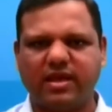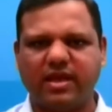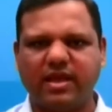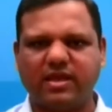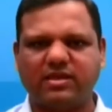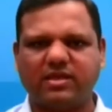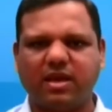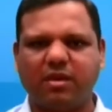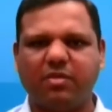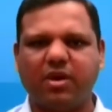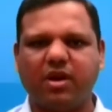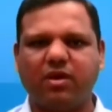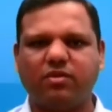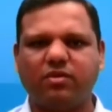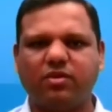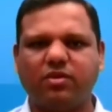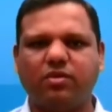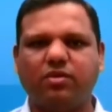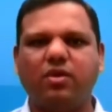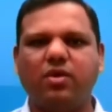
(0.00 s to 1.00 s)
It has come
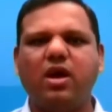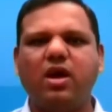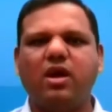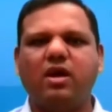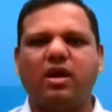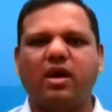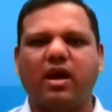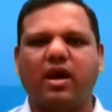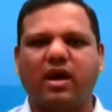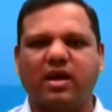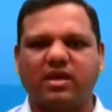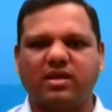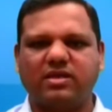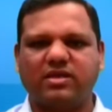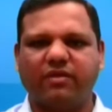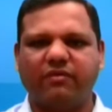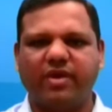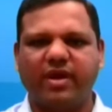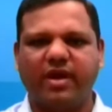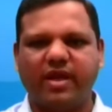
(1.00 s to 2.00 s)
down to
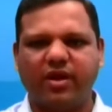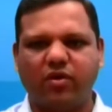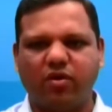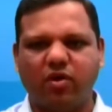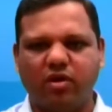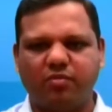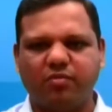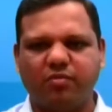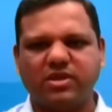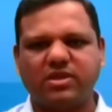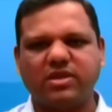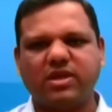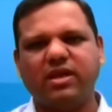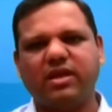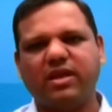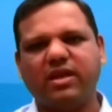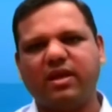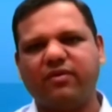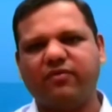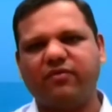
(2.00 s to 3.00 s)
17 odd
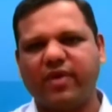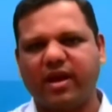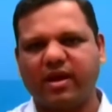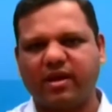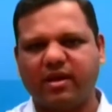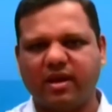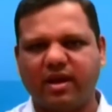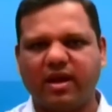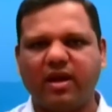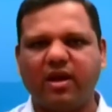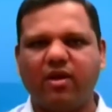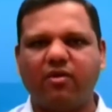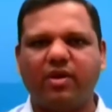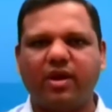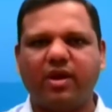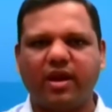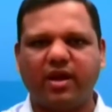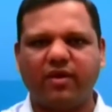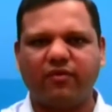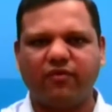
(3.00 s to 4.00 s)
percent. In fact, the rundown
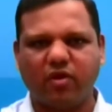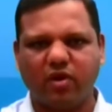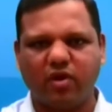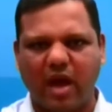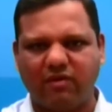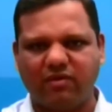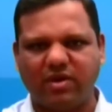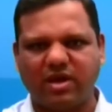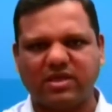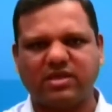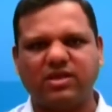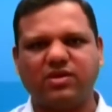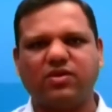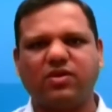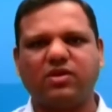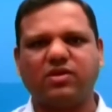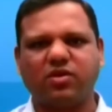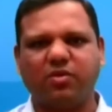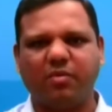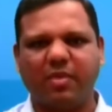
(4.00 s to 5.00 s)
rate for Aavas is
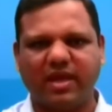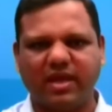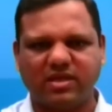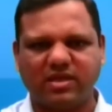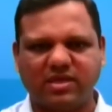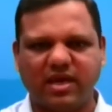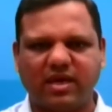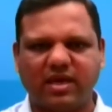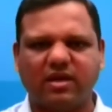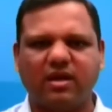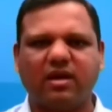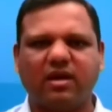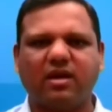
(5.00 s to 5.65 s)
also managed at